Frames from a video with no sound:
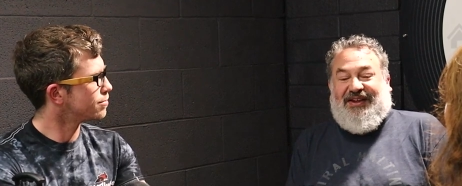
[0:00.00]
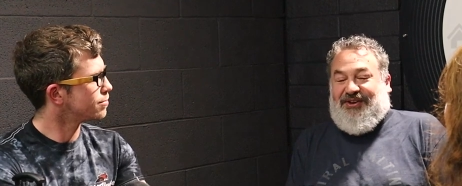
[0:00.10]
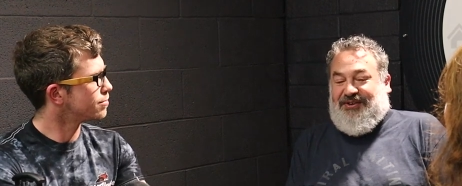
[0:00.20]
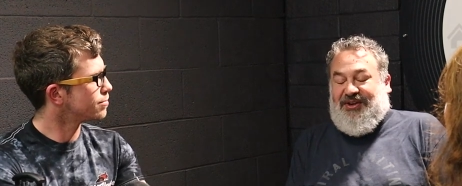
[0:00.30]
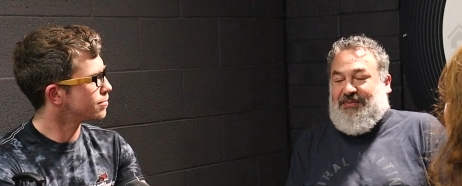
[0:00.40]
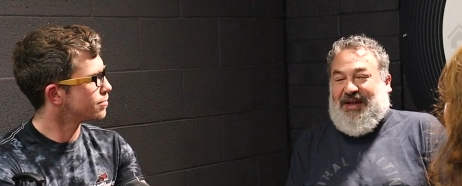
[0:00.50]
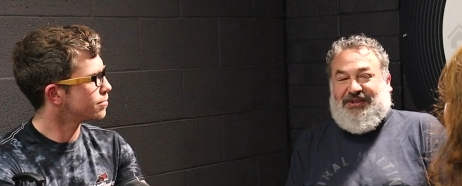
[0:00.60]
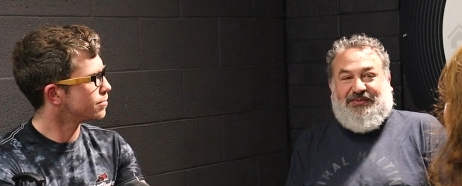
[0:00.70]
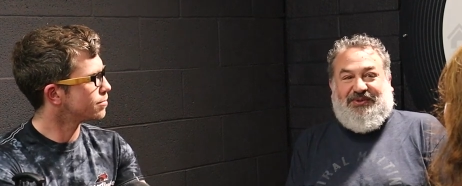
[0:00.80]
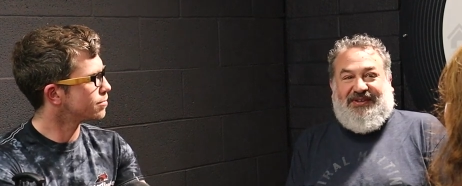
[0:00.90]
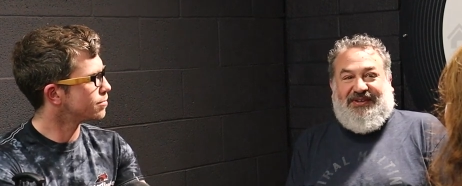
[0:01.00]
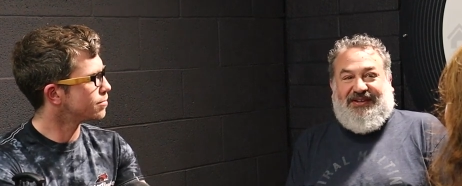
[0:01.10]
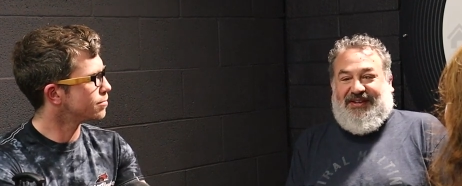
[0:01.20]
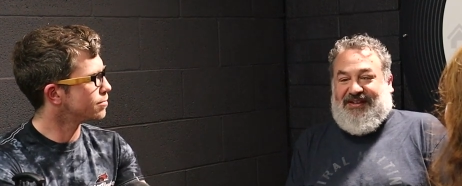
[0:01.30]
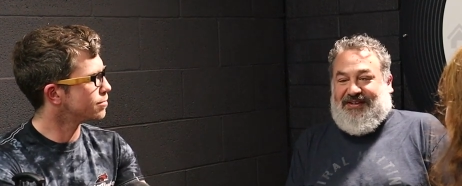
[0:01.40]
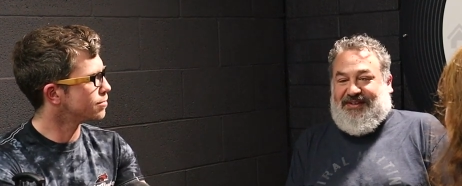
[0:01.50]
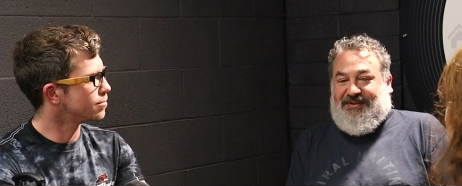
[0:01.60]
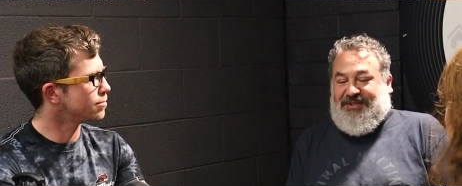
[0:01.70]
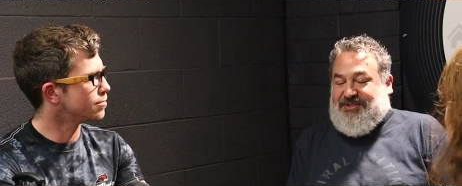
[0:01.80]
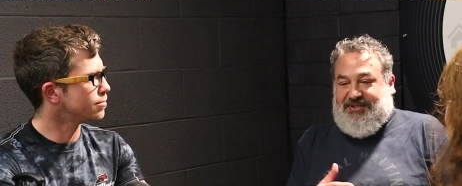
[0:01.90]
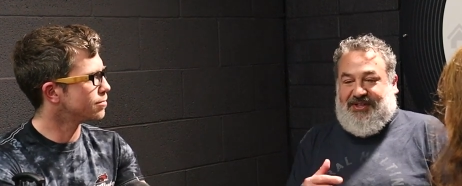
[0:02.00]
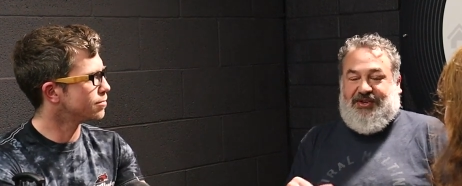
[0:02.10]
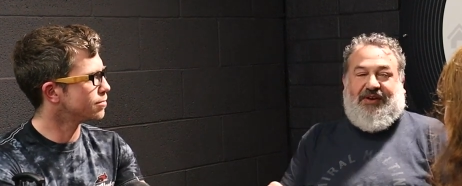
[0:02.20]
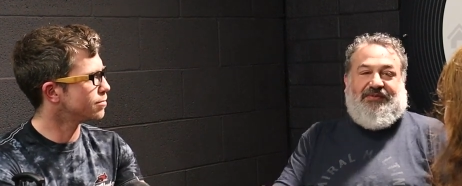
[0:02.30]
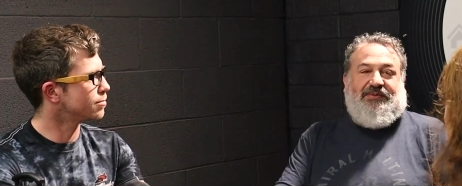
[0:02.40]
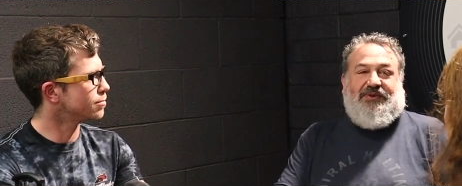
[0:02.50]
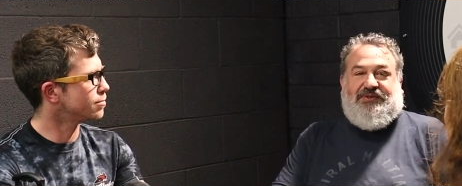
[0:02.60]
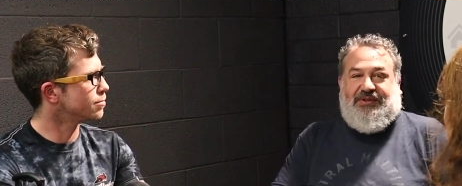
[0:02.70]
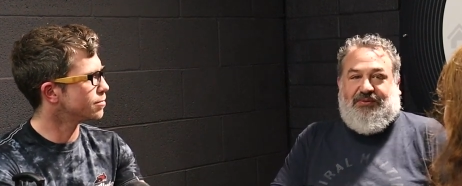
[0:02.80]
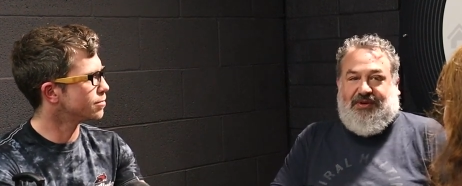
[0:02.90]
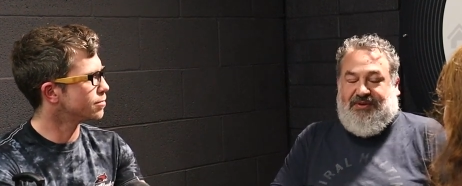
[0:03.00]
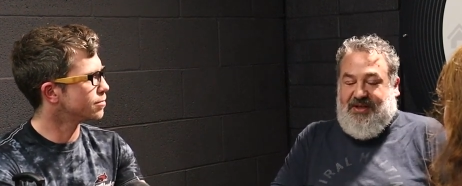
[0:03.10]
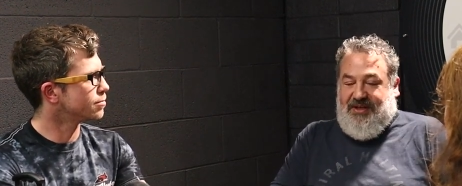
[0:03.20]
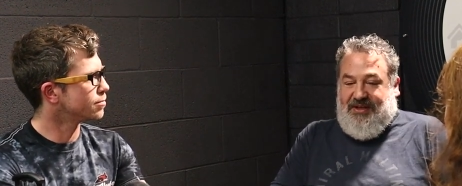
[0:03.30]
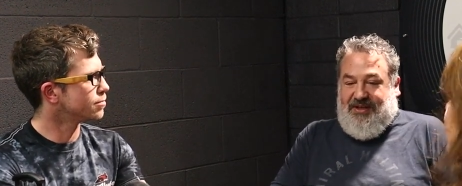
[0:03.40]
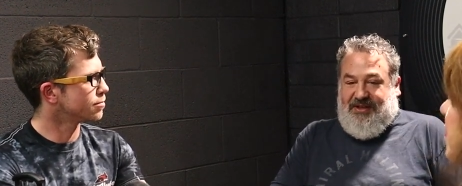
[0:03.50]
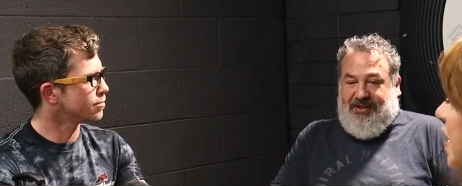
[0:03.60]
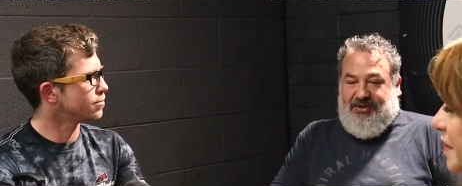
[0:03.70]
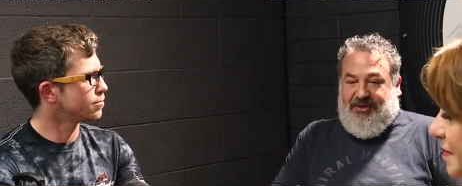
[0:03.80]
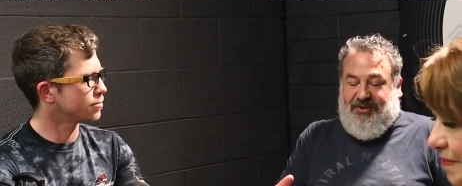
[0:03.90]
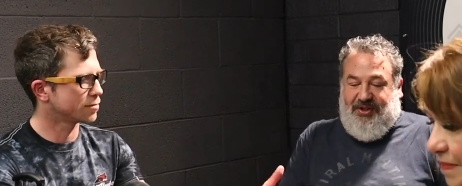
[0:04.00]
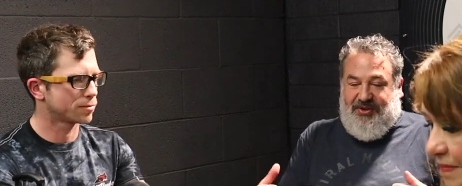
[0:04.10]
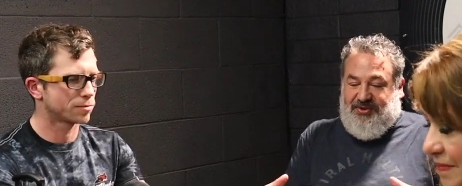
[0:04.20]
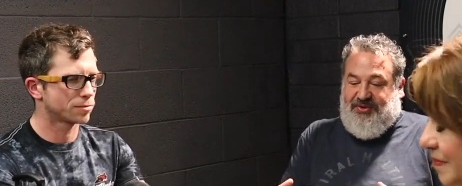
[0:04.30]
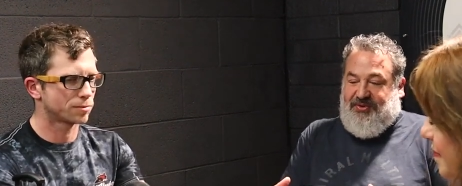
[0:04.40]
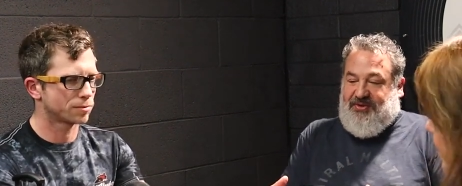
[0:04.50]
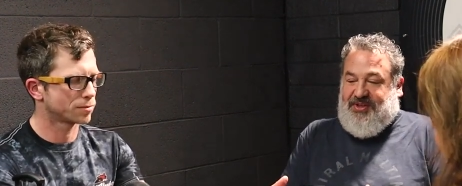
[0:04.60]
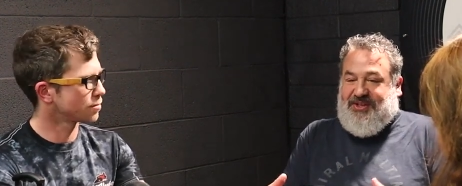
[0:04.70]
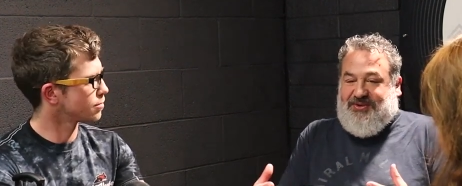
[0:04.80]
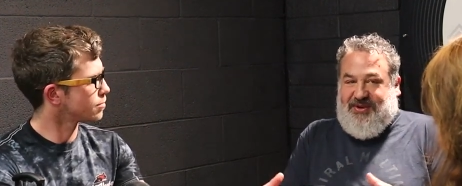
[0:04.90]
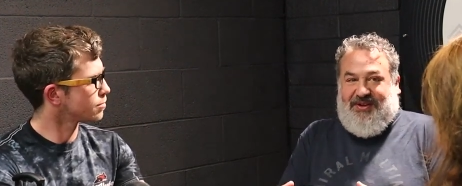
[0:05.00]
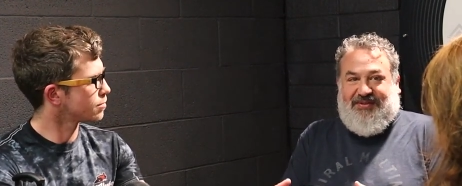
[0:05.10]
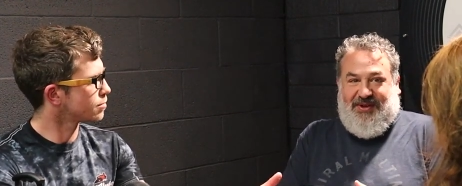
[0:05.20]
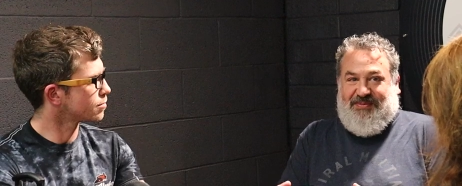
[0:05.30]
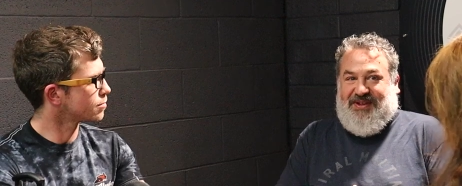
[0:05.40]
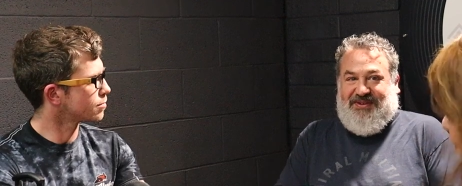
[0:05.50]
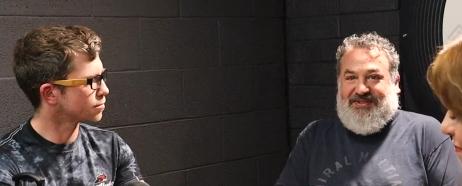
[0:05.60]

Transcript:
Speaker 1: are unmatchable and um, it's just like coffee roasting where mm-hmm. you know they're volatile heat derived compounds